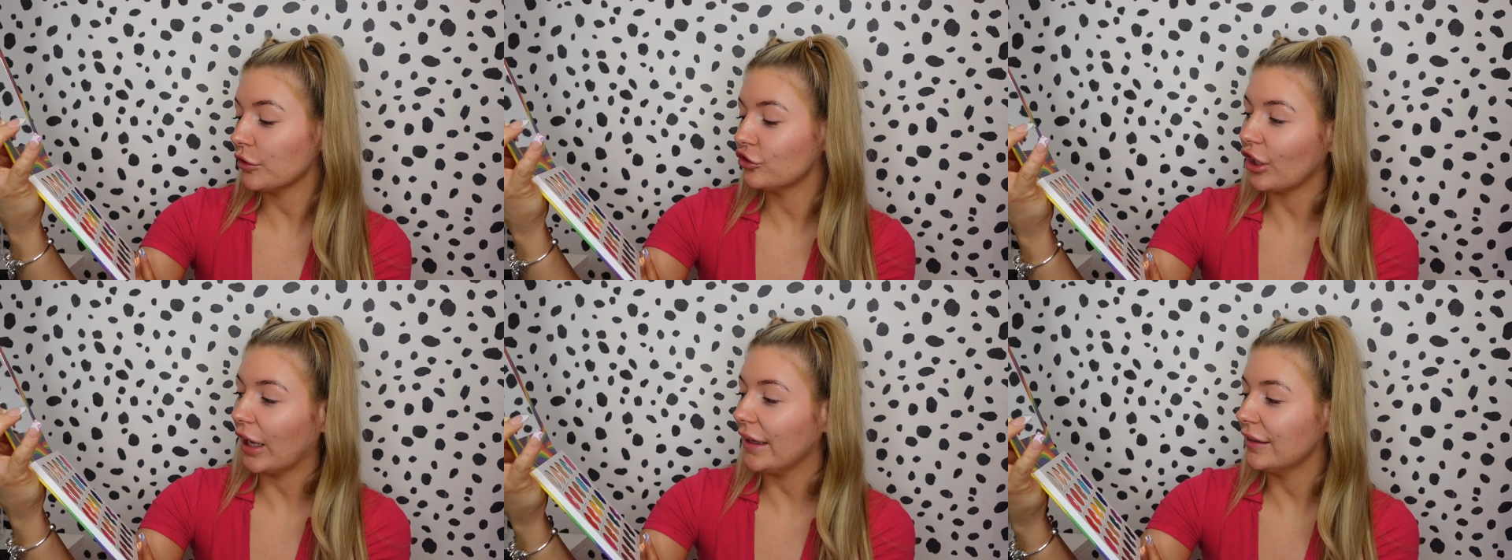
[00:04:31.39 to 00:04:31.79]

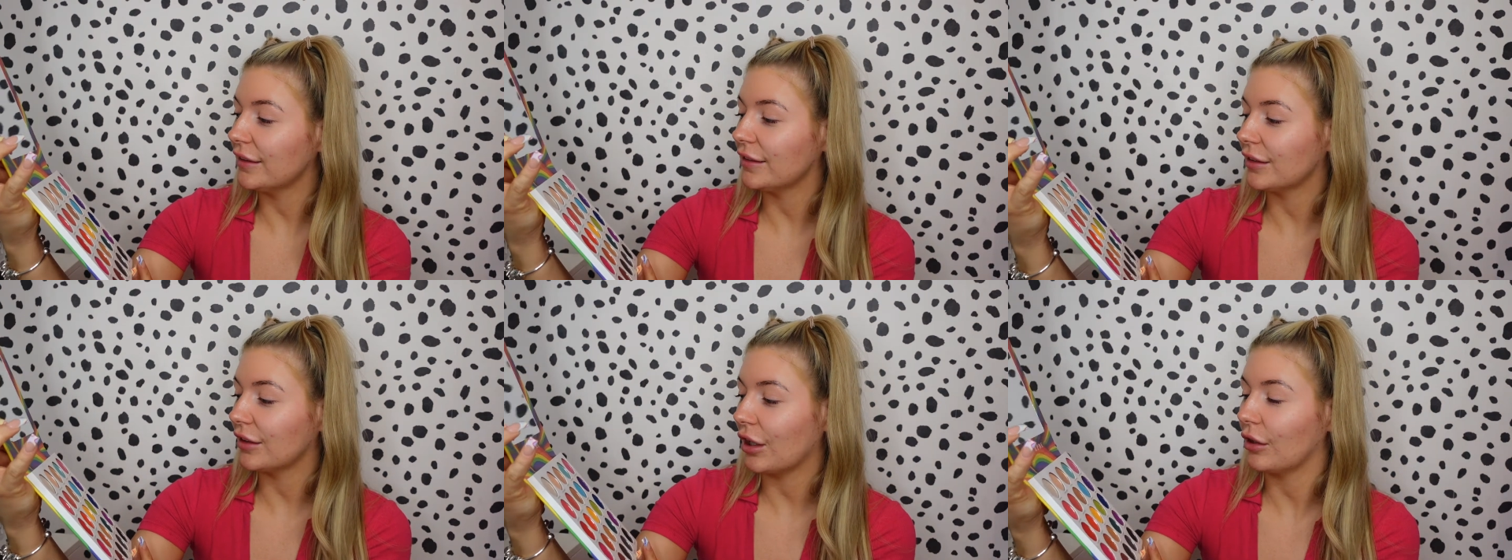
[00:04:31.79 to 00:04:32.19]

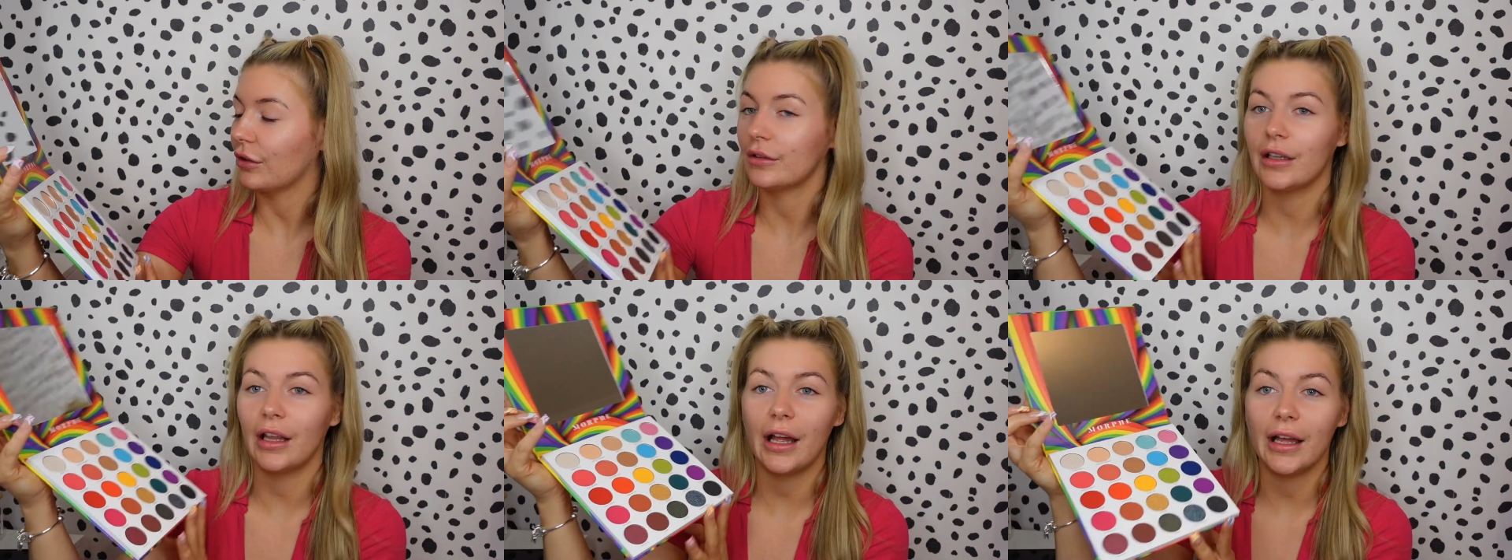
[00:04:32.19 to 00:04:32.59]
shades to
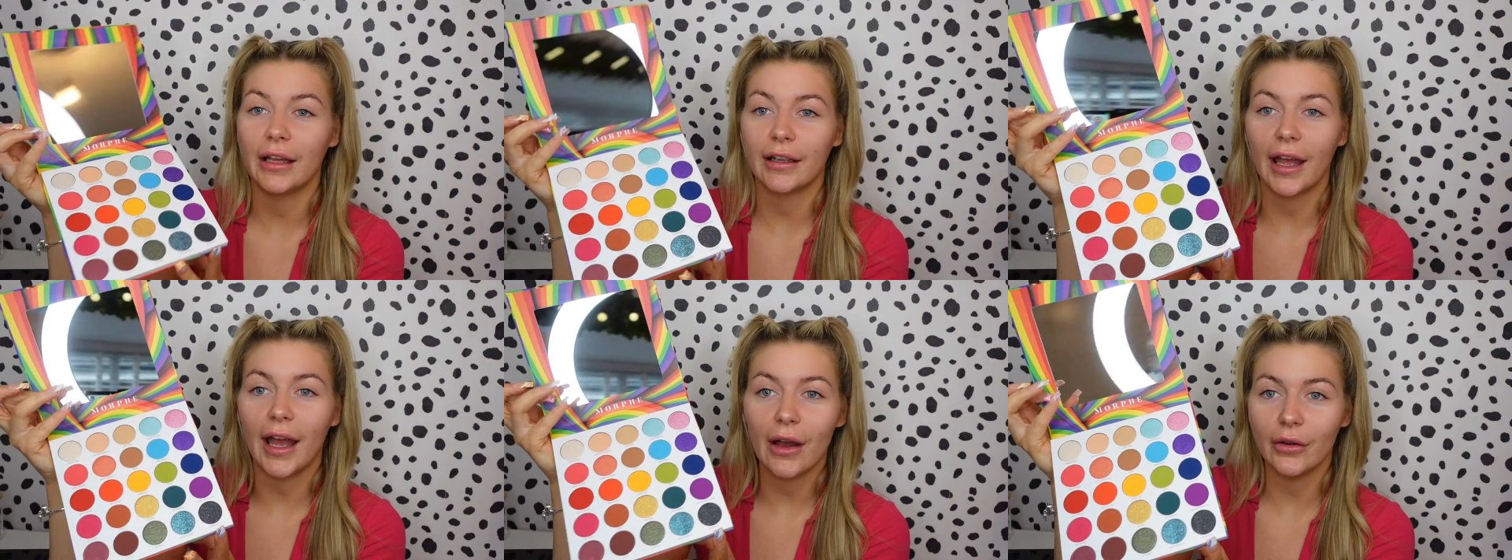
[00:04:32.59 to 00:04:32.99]
use. Like,
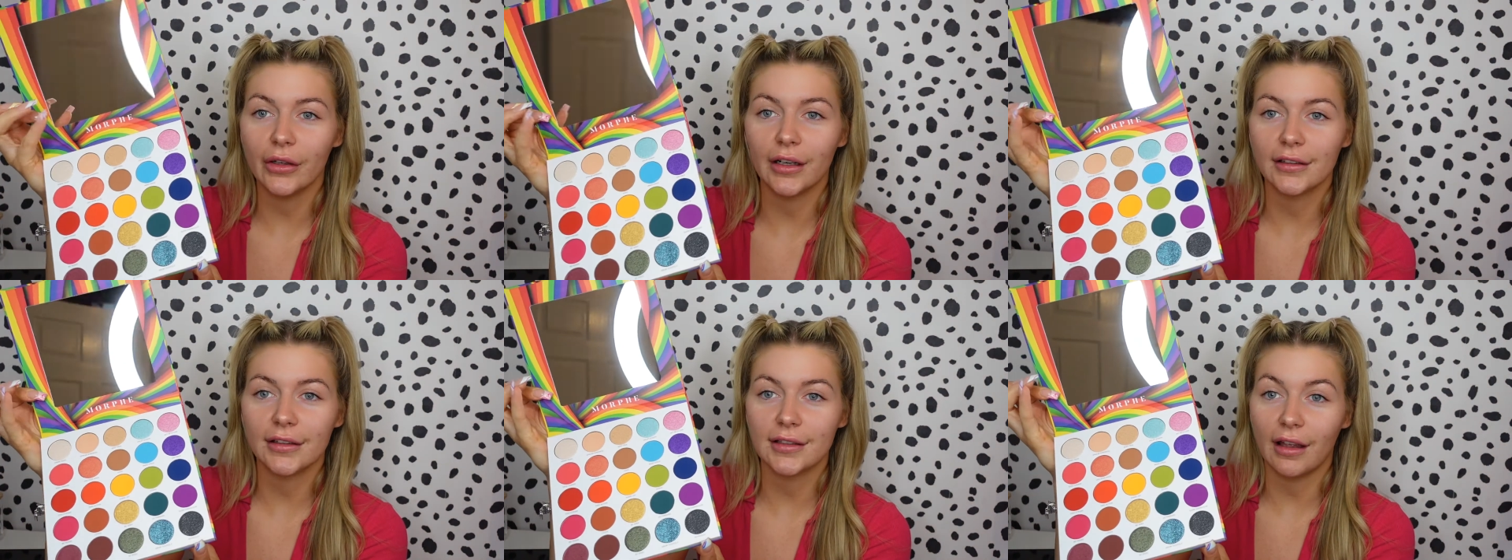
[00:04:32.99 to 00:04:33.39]
how can
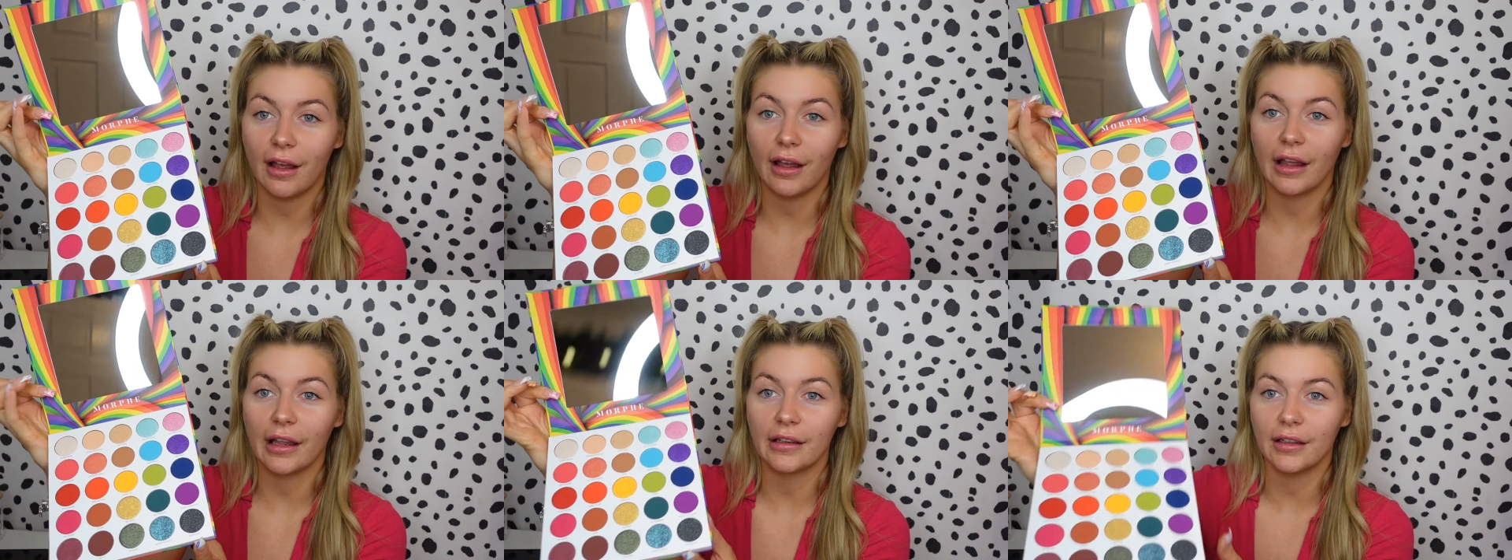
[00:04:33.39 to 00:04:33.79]
I
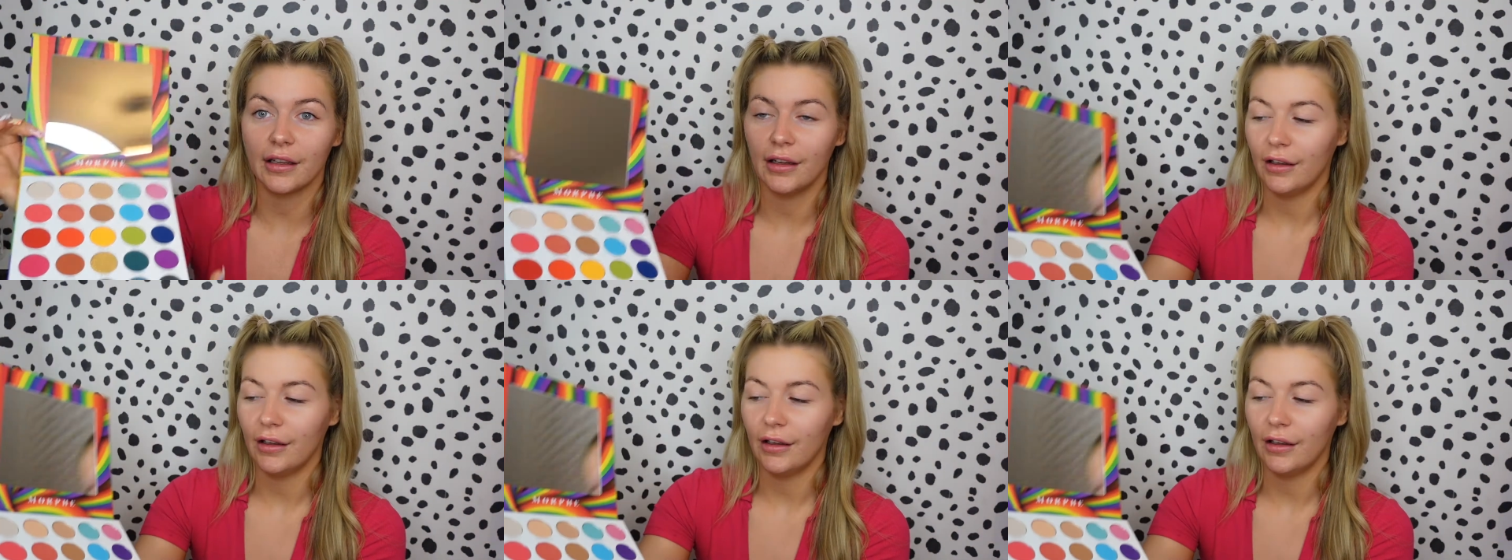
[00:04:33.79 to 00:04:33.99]
decide?